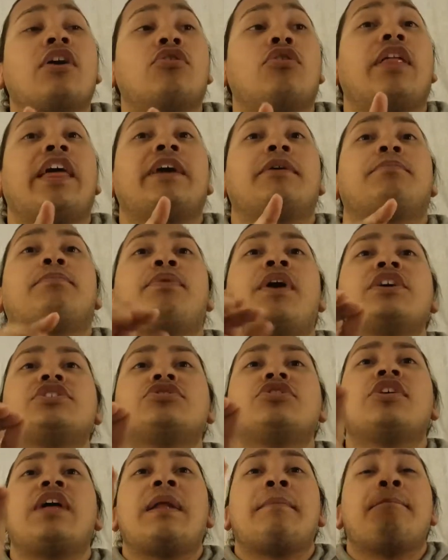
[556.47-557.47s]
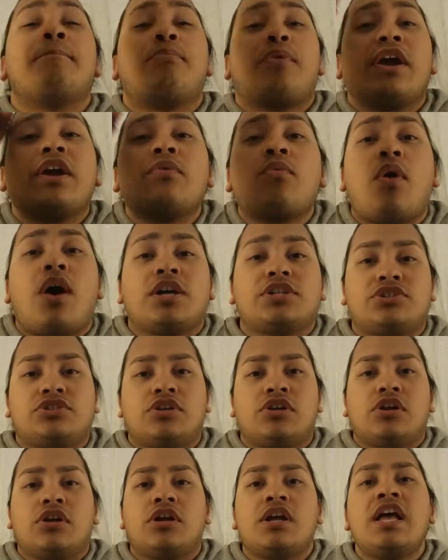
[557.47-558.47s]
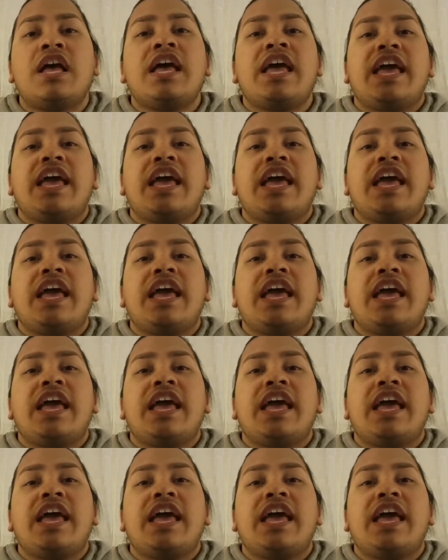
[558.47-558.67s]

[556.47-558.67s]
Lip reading: like pressured her and brainwashed her